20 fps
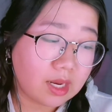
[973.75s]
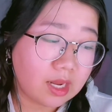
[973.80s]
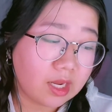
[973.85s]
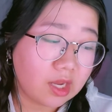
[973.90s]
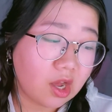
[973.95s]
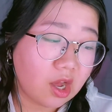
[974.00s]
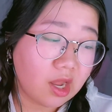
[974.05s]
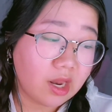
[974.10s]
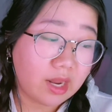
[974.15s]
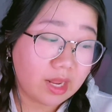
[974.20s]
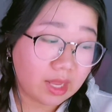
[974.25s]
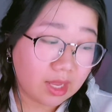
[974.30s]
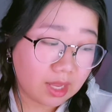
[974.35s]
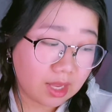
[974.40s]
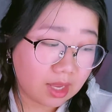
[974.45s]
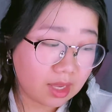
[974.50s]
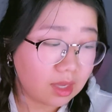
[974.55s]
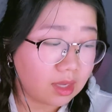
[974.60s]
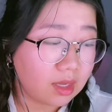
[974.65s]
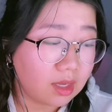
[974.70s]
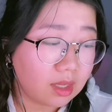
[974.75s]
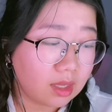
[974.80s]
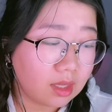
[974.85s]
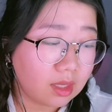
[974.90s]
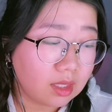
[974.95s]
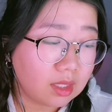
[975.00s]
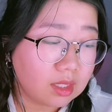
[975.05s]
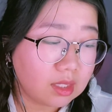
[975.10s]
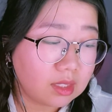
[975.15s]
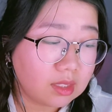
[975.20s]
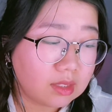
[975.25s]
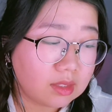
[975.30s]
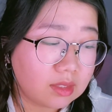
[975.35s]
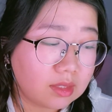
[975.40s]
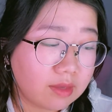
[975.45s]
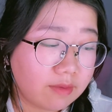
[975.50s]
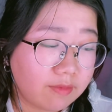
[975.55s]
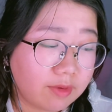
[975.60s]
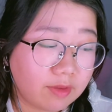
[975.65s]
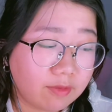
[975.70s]
And I got A,
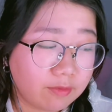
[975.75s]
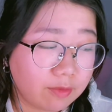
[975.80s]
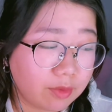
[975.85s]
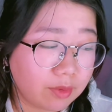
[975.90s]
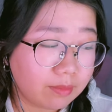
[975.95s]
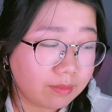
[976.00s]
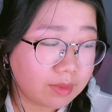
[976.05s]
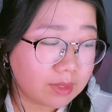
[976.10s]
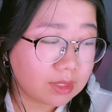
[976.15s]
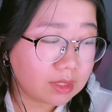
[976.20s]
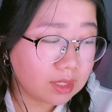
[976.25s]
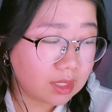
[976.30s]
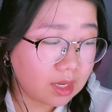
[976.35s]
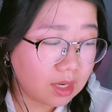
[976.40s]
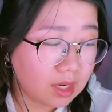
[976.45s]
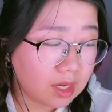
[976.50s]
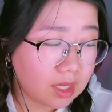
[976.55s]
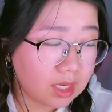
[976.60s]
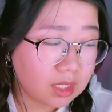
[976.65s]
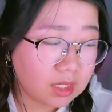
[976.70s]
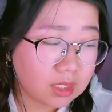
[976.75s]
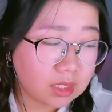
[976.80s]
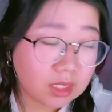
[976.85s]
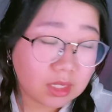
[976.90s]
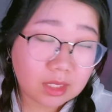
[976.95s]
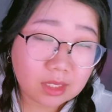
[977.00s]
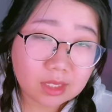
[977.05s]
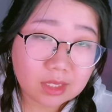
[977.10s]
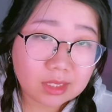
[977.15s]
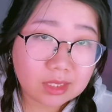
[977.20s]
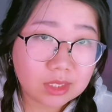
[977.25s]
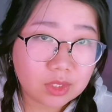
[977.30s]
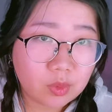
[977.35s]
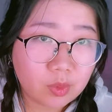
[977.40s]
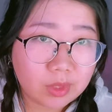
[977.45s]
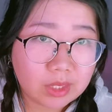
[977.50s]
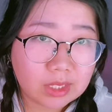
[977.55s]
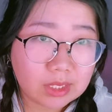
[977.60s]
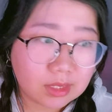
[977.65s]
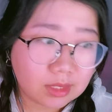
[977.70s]
74%, and T
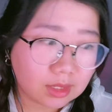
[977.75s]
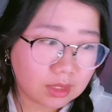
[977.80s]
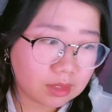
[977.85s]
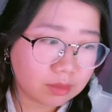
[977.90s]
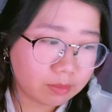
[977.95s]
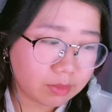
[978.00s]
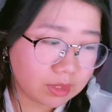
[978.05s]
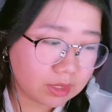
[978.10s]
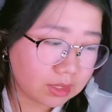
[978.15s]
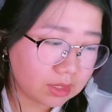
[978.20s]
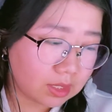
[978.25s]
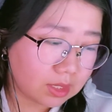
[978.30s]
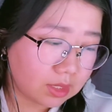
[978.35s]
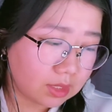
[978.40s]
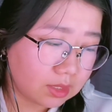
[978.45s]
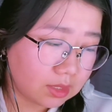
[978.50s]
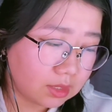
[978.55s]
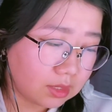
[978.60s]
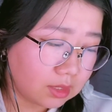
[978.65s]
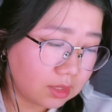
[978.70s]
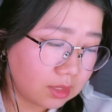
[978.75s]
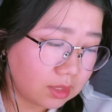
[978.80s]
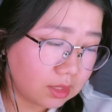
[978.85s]
is 26%.